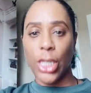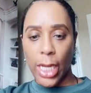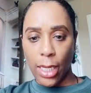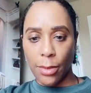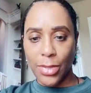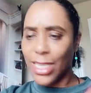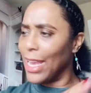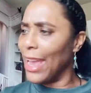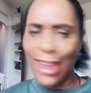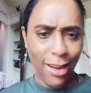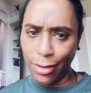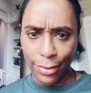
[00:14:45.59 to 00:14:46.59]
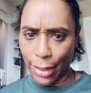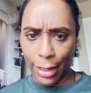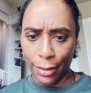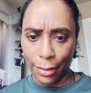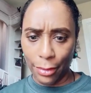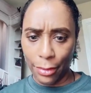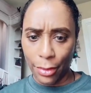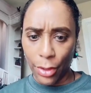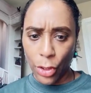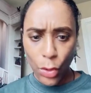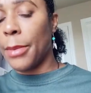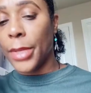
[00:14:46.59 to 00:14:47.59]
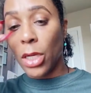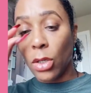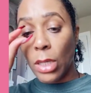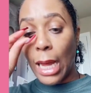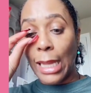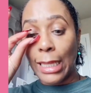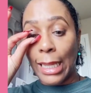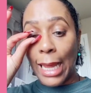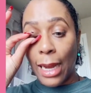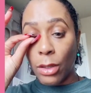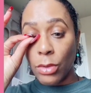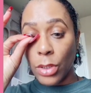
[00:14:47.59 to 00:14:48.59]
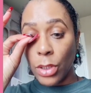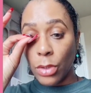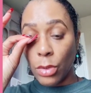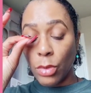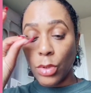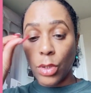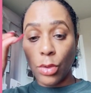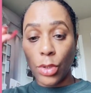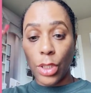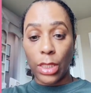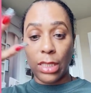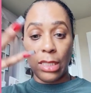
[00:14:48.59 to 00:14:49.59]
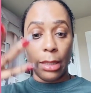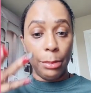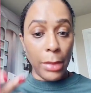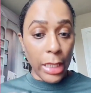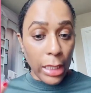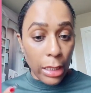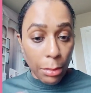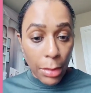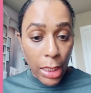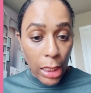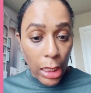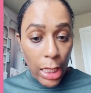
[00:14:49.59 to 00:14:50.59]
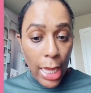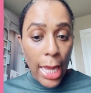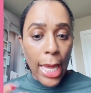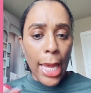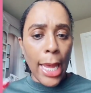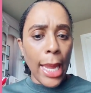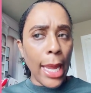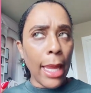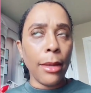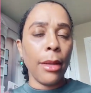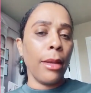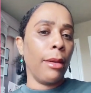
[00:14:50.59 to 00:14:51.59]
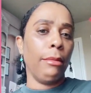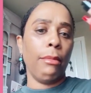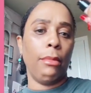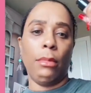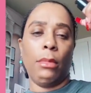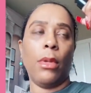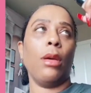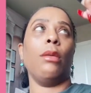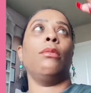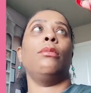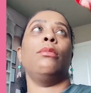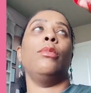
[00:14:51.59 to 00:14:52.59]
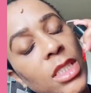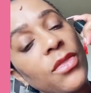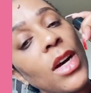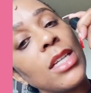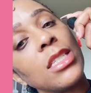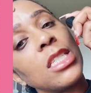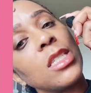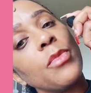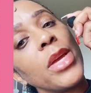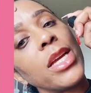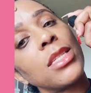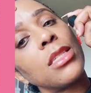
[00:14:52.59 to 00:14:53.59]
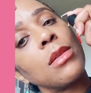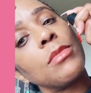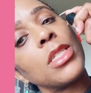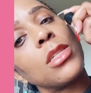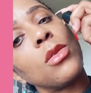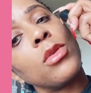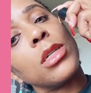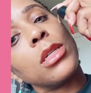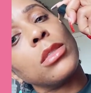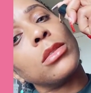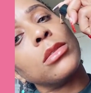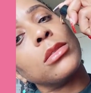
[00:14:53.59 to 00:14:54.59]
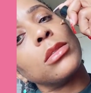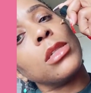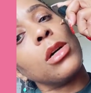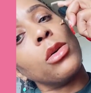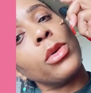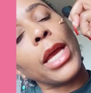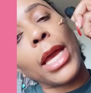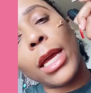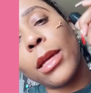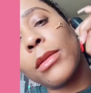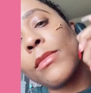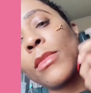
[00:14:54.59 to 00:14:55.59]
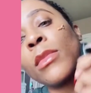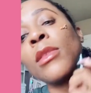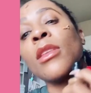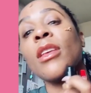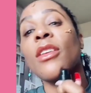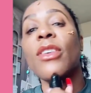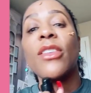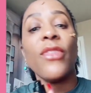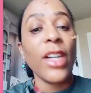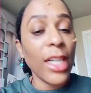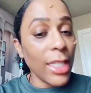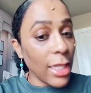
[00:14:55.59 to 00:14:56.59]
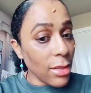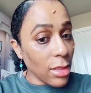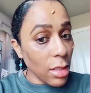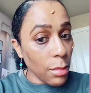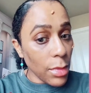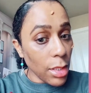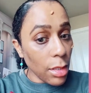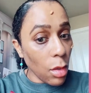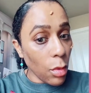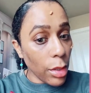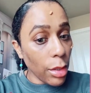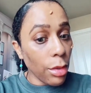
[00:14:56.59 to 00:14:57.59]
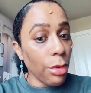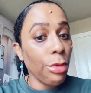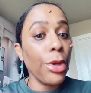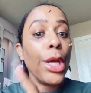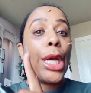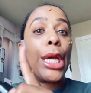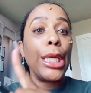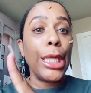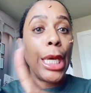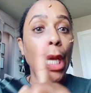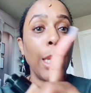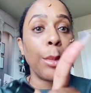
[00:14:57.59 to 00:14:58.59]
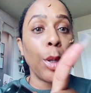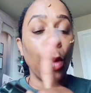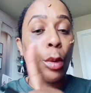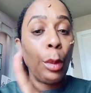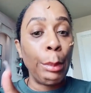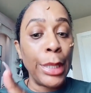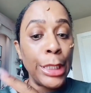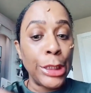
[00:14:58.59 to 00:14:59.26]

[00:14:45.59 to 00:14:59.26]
James. Hell no. I'm not going to allow you to just demean me. And no, if I suspect something is going on, okay. If I find out something is going on, game on,